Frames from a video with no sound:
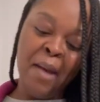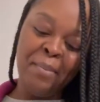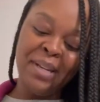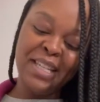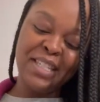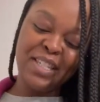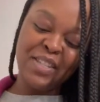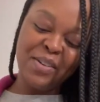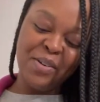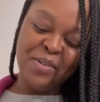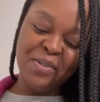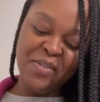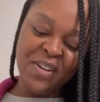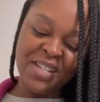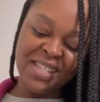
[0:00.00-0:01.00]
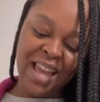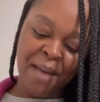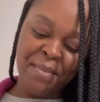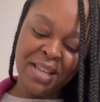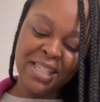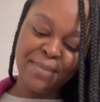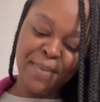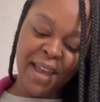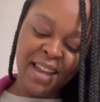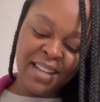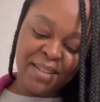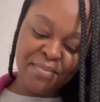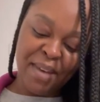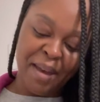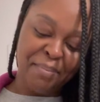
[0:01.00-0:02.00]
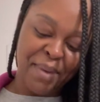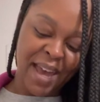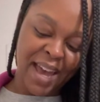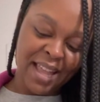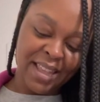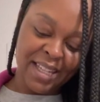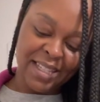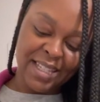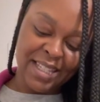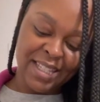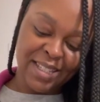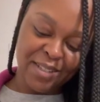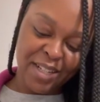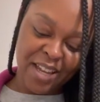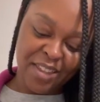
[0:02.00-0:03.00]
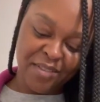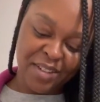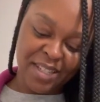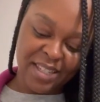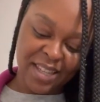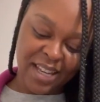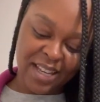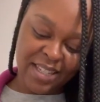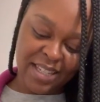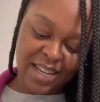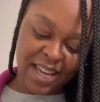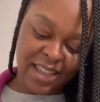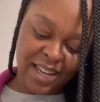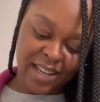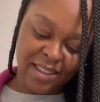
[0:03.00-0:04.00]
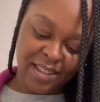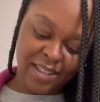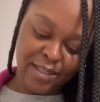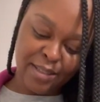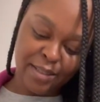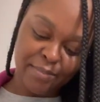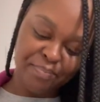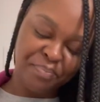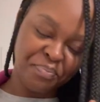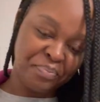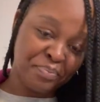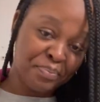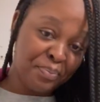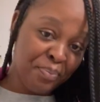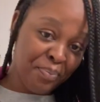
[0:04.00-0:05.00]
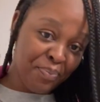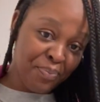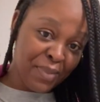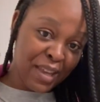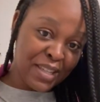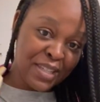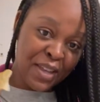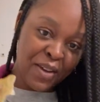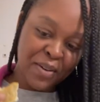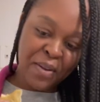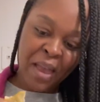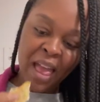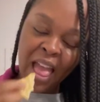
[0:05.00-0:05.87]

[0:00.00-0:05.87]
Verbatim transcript: But this is cool because I'm expanding my palette. This is another reason, like I said, I like this. So.